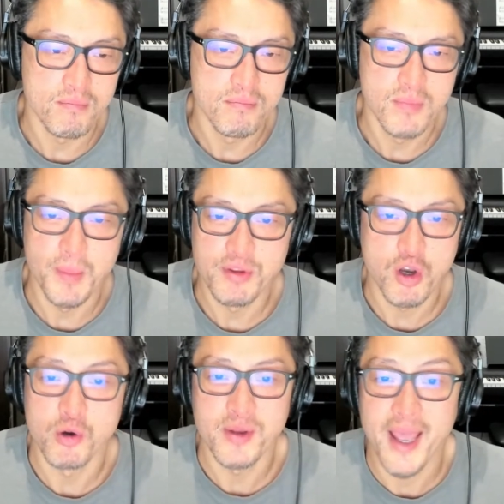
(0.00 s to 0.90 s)
Maybe it's
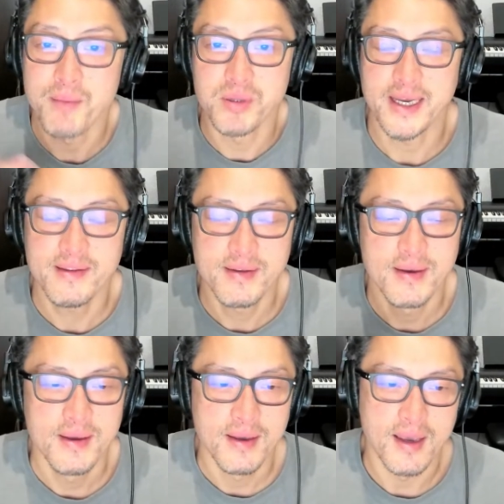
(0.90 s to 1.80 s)
called Eggplant.
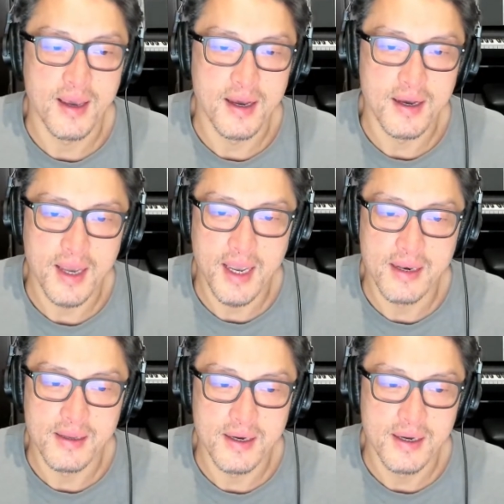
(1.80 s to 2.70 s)

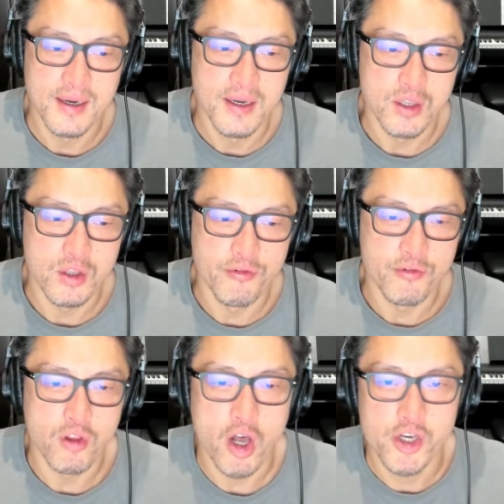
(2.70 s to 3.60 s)
And you've
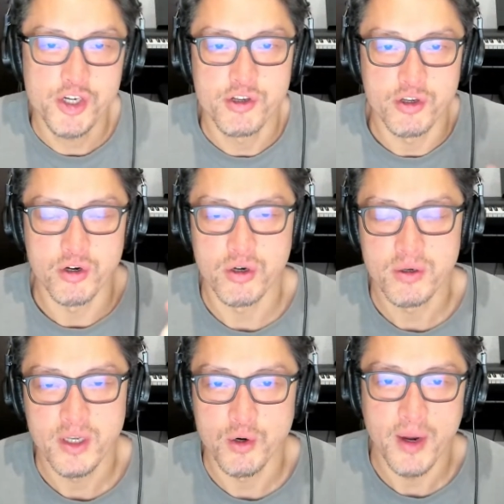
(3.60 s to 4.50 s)
launched your
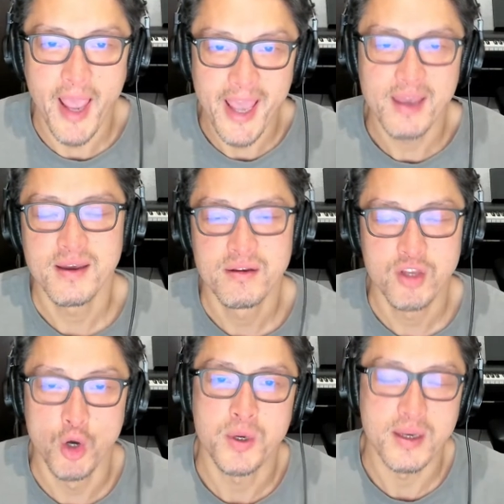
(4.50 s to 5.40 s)
egg
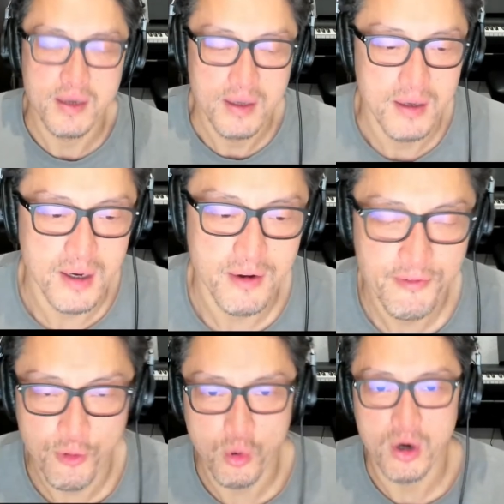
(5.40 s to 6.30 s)
token
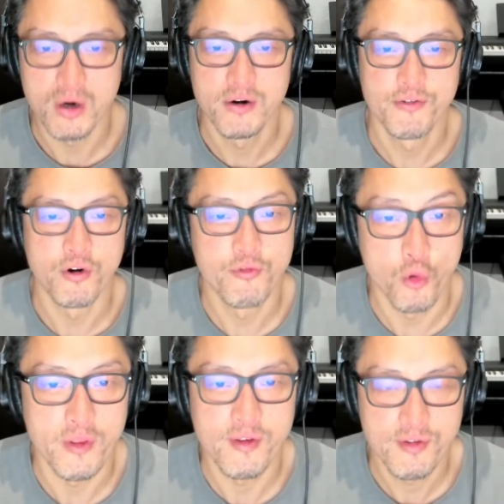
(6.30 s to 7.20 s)
for
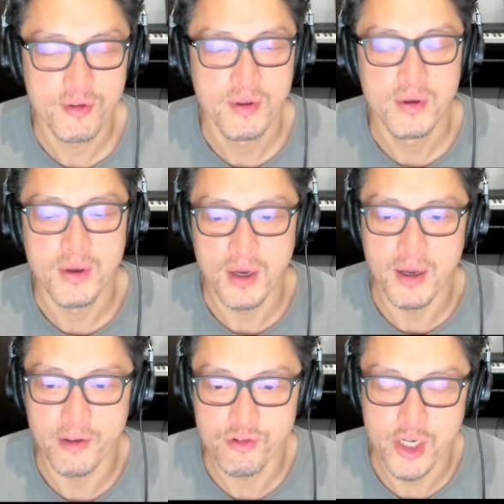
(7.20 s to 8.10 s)
this
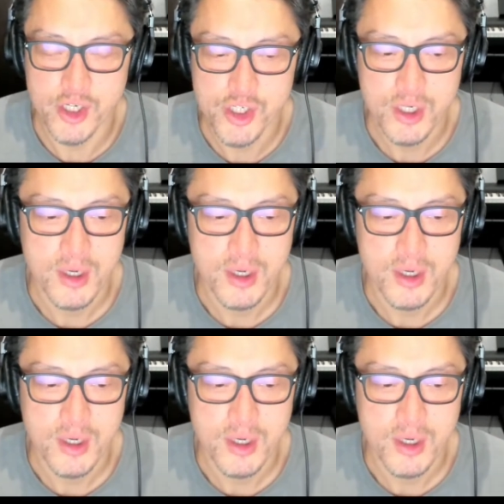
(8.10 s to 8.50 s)
exchange.